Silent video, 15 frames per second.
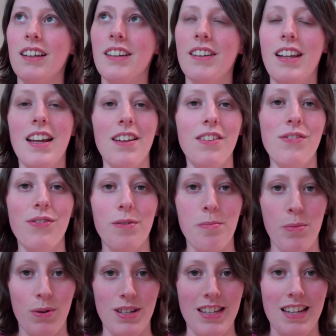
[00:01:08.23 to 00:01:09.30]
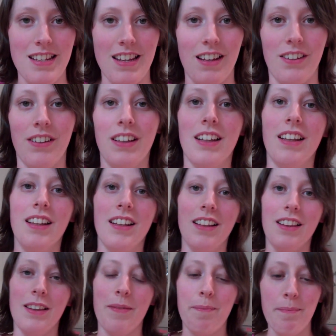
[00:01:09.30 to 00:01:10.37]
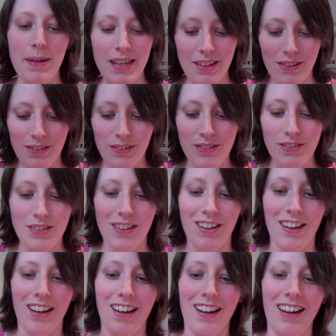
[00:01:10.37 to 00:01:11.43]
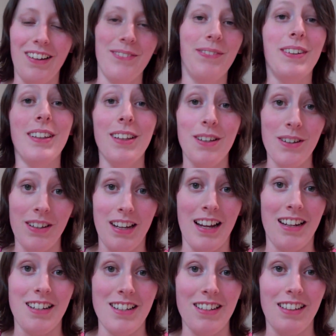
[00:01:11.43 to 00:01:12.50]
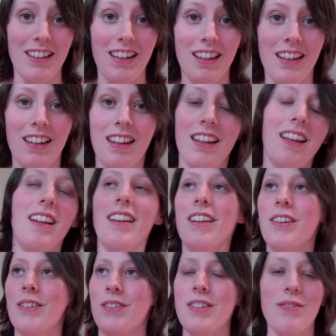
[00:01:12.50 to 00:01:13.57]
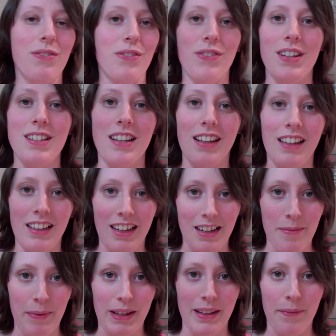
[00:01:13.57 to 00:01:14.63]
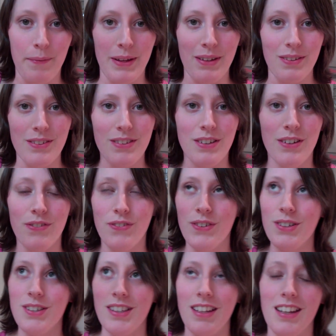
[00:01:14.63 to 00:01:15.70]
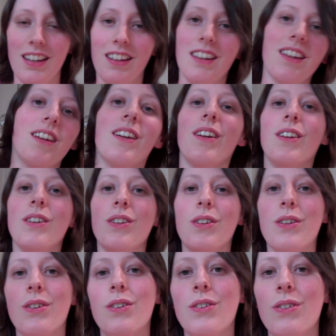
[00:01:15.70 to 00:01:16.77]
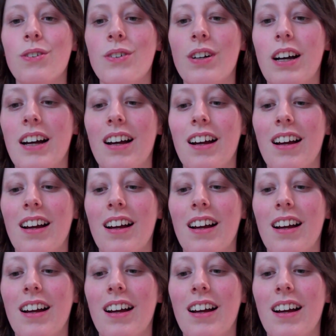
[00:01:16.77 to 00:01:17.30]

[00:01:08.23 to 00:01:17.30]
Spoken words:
now for more detail. The meals are really good actually. There are several things that I like about the meals. Firstly, you